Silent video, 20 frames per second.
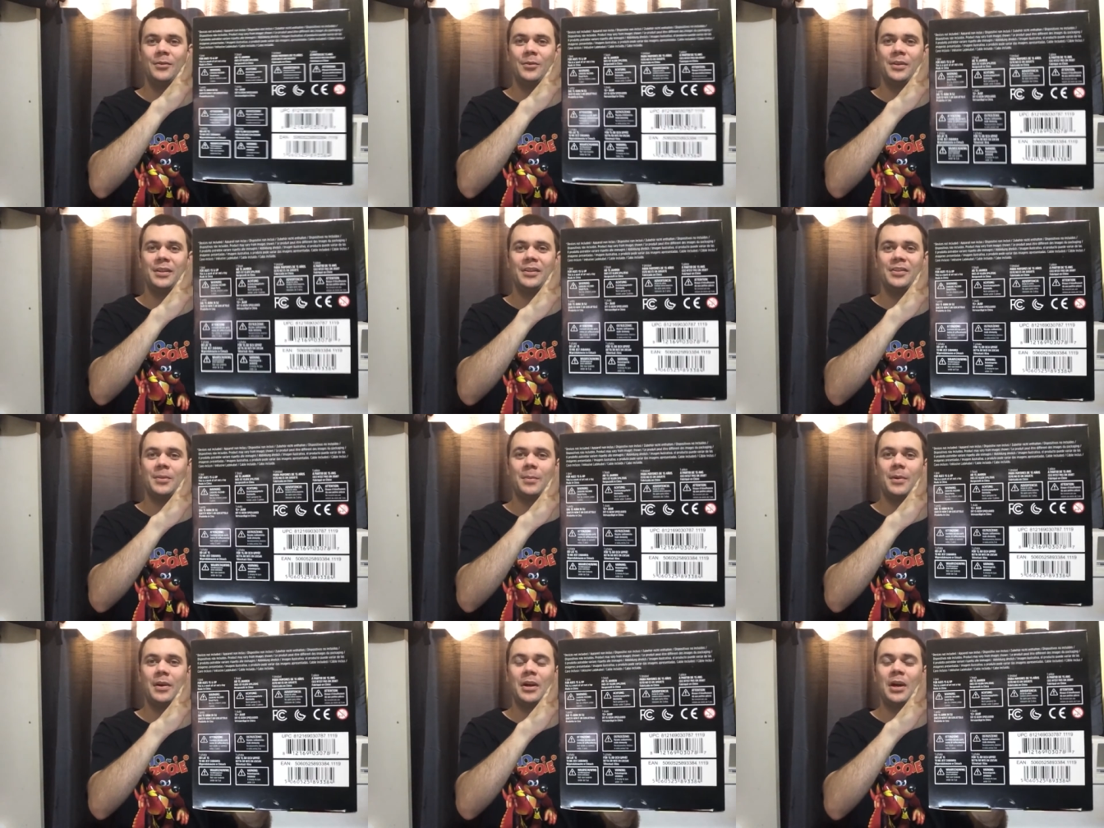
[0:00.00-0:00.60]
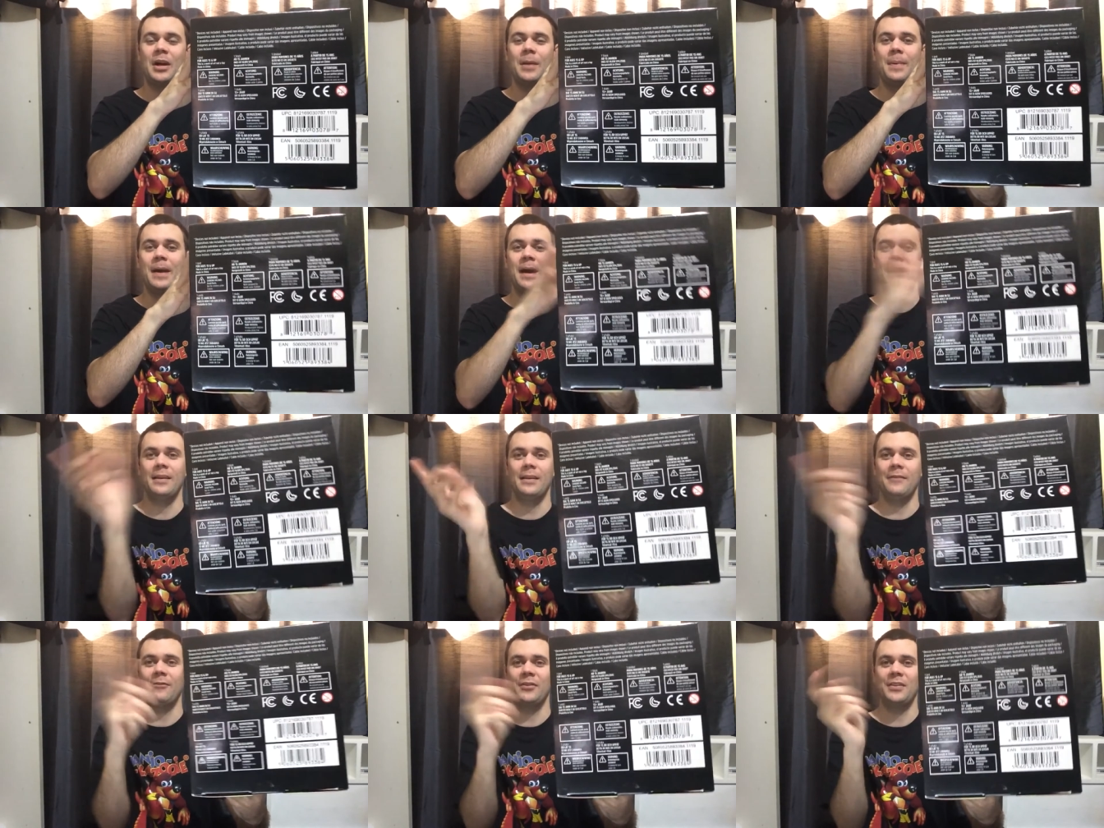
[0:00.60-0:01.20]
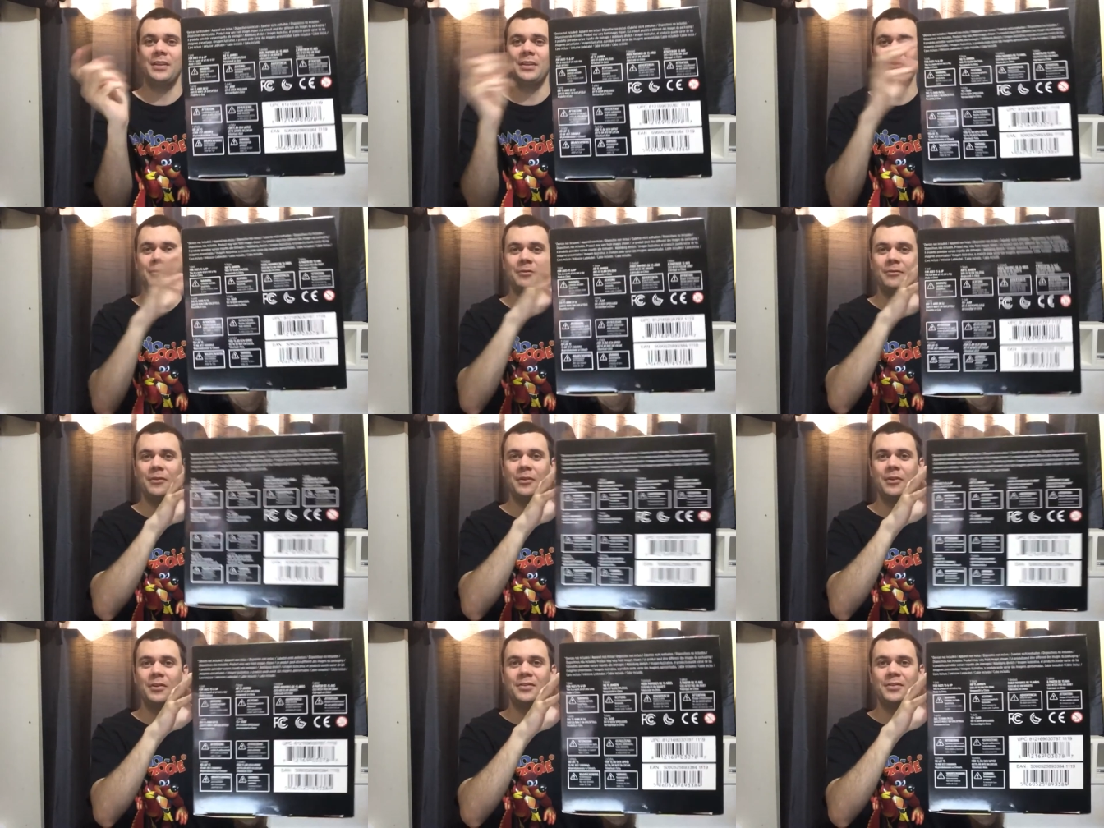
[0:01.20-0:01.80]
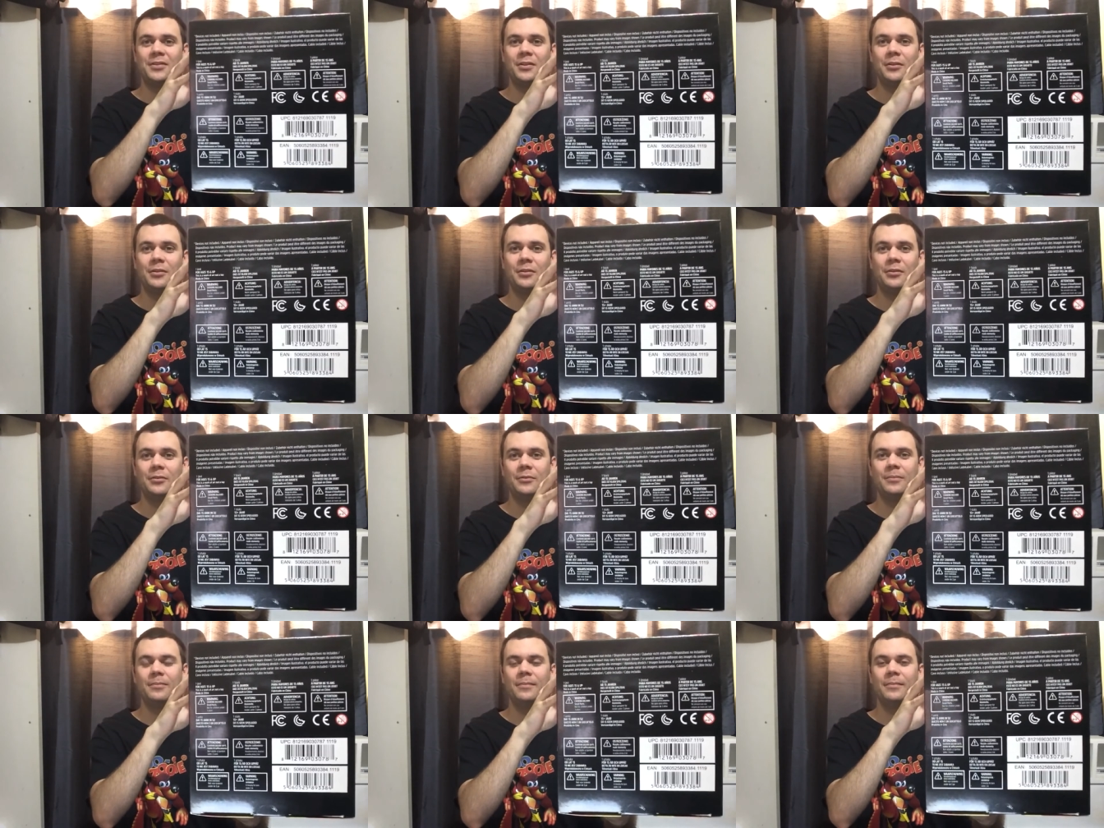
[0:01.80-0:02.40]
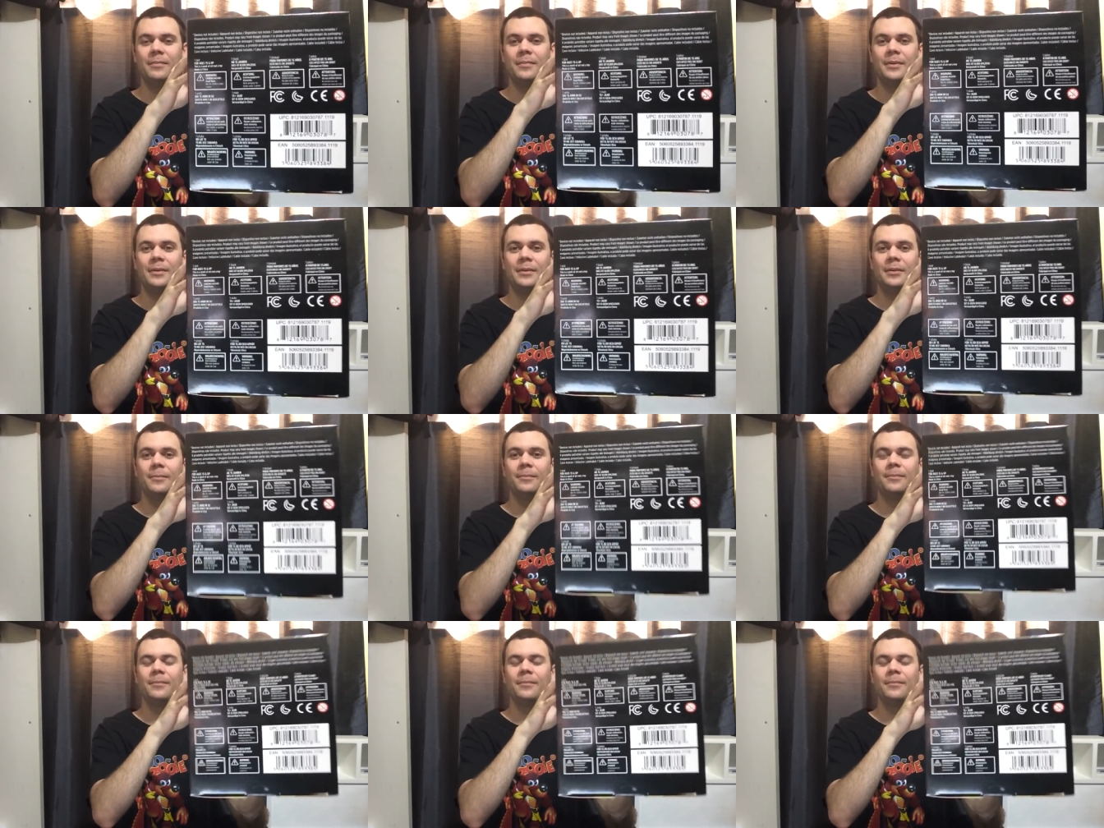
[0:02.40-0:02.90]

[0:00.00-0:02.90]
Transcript: I'm doing this on my iPad and everything's reversed, so, you know,